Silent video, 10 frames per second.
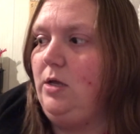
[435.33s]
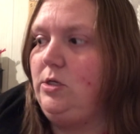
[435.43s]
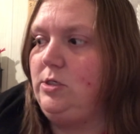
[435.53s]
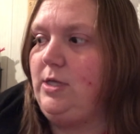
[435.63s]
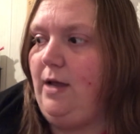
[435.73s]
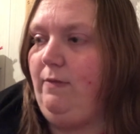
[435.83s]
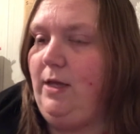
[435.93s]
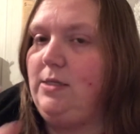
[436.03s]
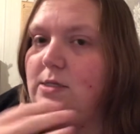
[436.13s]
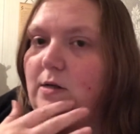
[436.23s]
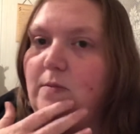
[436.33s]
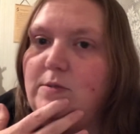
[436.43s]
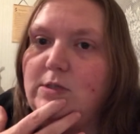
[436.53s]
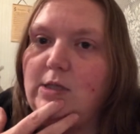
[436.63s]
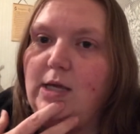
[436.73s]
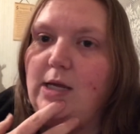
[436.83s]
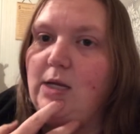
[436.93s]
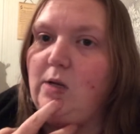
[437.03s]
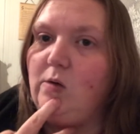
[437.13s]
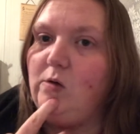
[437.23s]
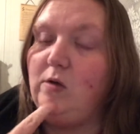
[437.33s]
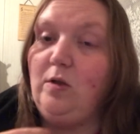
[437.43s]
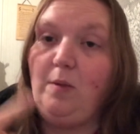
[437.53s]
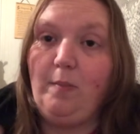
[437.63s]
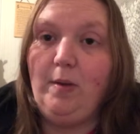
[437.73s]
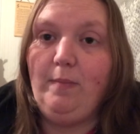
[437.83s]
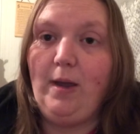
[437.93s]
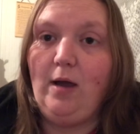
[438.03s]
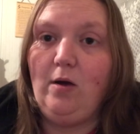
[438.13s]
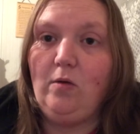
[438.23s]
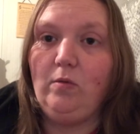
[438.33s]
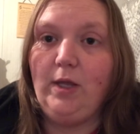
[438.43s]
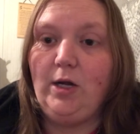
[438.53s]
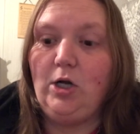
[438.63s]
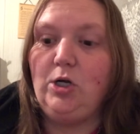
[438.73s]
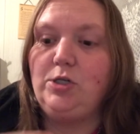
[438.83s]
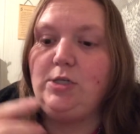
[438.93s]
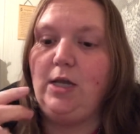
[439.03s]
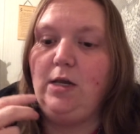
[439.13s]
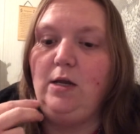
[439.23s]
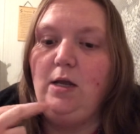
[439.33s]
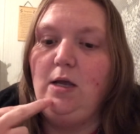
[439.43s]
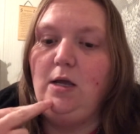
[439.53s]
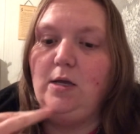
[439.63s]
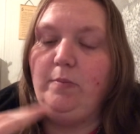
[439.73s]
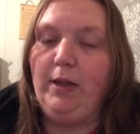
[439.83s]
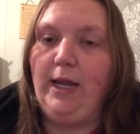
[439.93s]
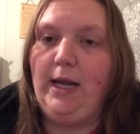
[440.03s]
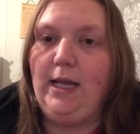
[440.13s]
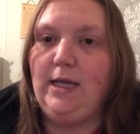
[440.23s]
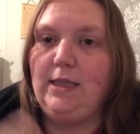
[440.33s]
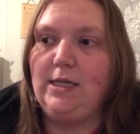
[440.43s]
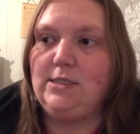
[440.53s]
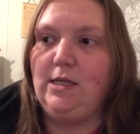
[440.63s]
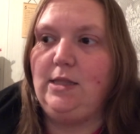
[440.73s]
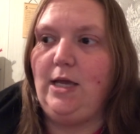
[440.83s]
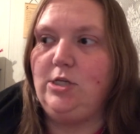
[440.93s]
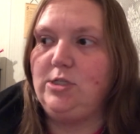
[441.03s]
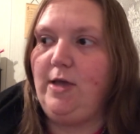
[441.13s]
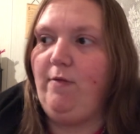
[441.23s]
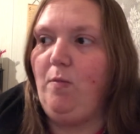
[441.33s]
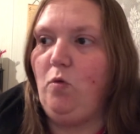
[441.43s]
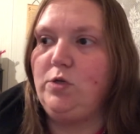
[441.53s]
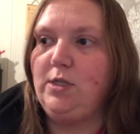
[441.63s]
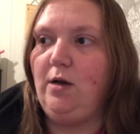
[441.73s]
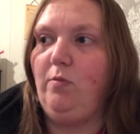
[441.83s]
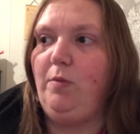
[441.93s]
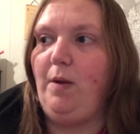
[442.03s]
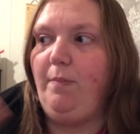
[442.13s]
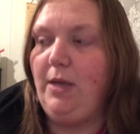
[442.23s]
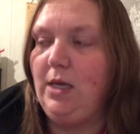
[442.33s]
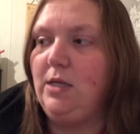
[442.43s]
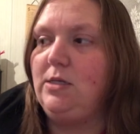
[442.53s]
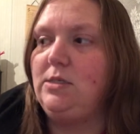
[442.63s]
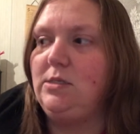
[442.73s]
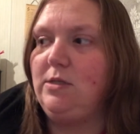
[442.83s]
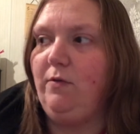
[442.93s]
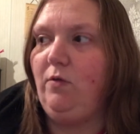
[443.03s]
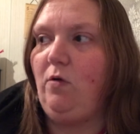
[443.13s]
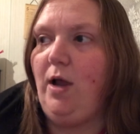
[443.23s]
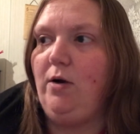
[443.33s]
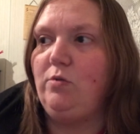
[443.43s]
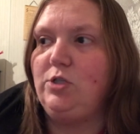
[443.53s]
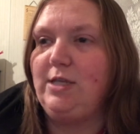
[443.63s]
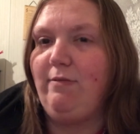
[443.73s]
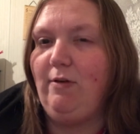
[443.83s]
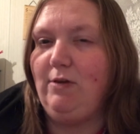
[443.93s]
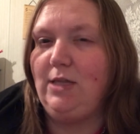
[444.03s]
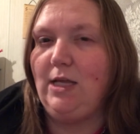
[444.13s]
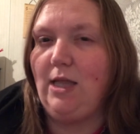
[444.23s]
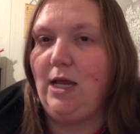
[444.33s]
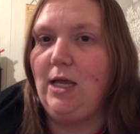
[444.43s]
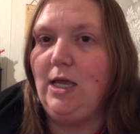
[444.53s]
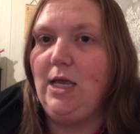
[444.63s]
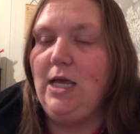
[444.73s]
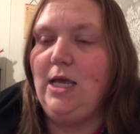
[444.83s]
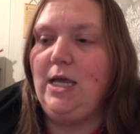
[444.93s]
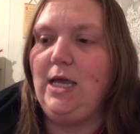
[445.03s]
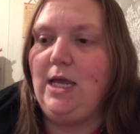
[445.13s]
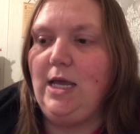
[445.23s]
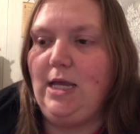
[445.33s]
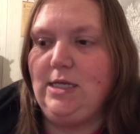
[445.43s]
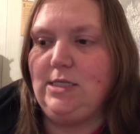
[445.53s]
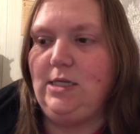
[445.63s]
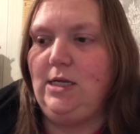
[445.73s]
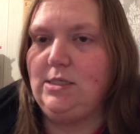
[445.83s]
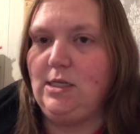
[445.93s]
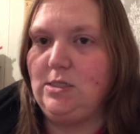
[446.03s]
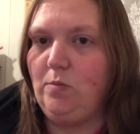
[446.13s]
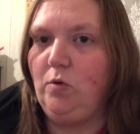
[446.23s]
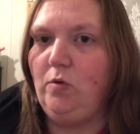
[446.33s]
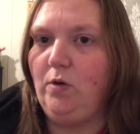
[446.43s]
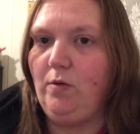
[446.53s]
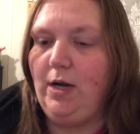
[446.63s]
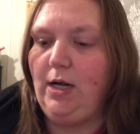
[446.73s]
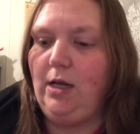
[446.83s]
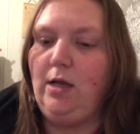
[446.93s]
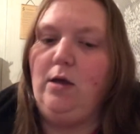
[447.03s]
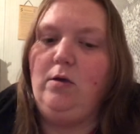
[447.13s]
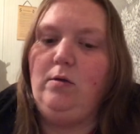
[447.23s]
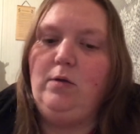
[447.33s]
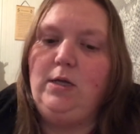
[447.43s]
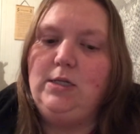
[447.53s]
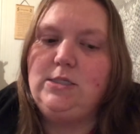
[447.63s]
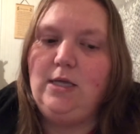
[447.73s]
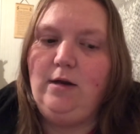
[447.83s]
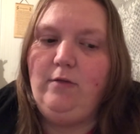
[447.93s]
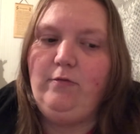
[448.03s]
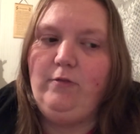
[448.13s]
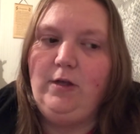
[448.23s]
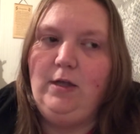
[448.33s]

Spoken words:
just have that set up to like do my pen pal letters and planning and things like that. Just have it more set up with my pens and stuff to write on. Just have everything like easily accessible and ready to go, instead of